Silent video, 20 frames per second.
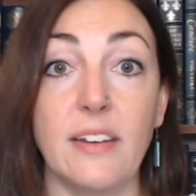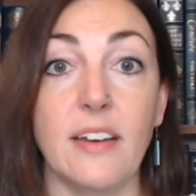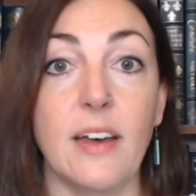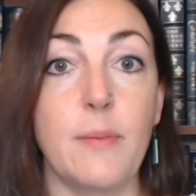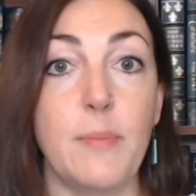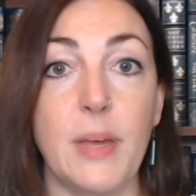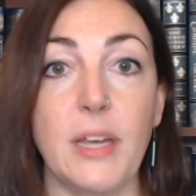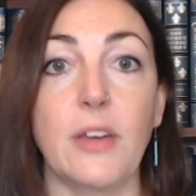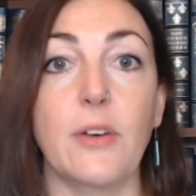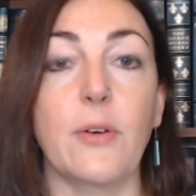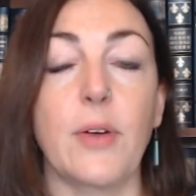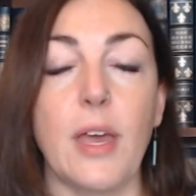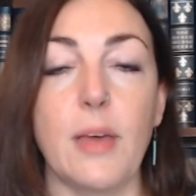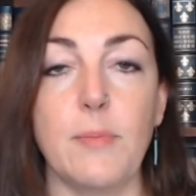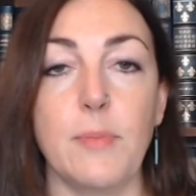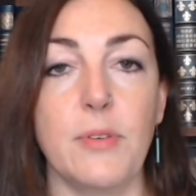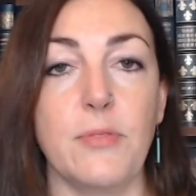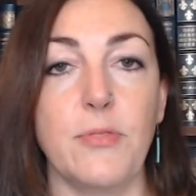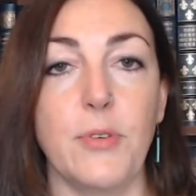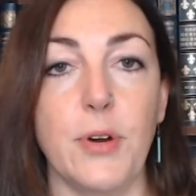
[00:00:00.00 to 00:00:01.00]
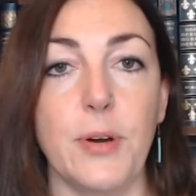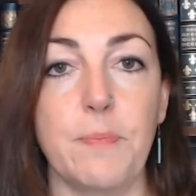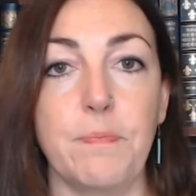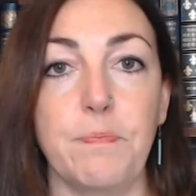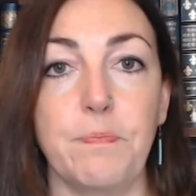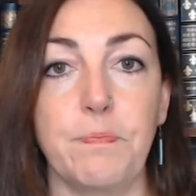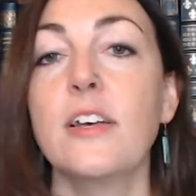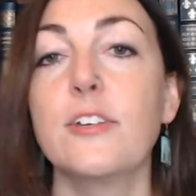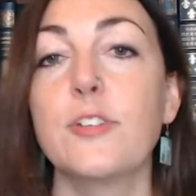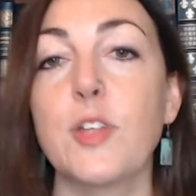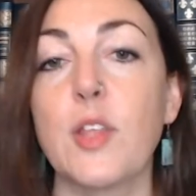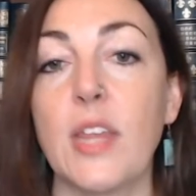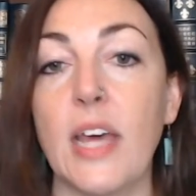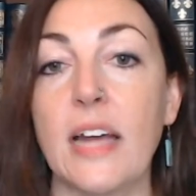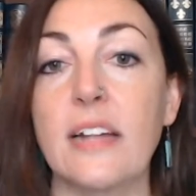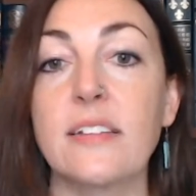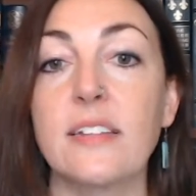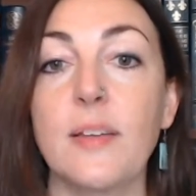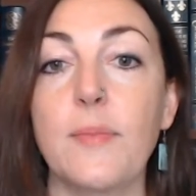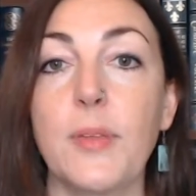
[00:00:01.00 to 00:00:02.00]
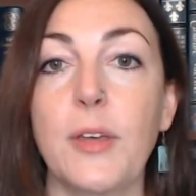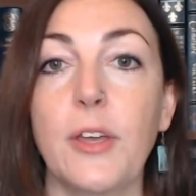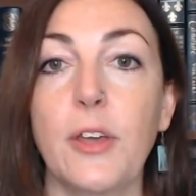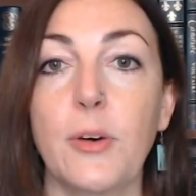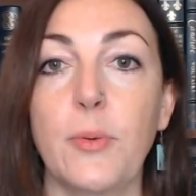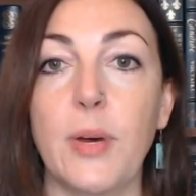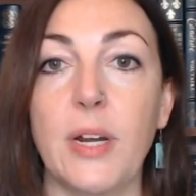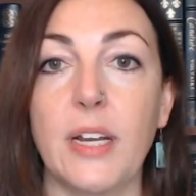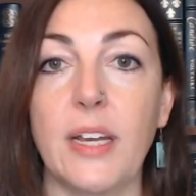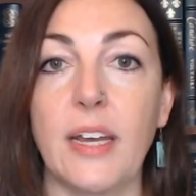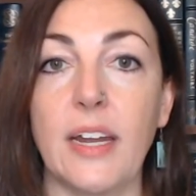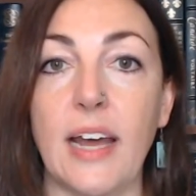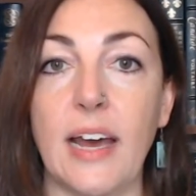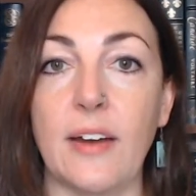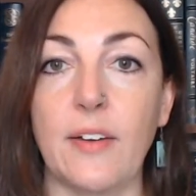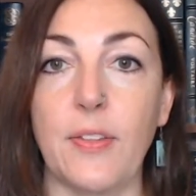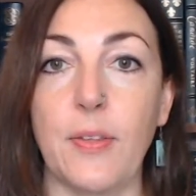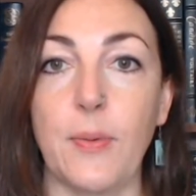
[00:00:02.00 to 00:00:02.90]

a bingo game before. So that's something you'll want to get out of the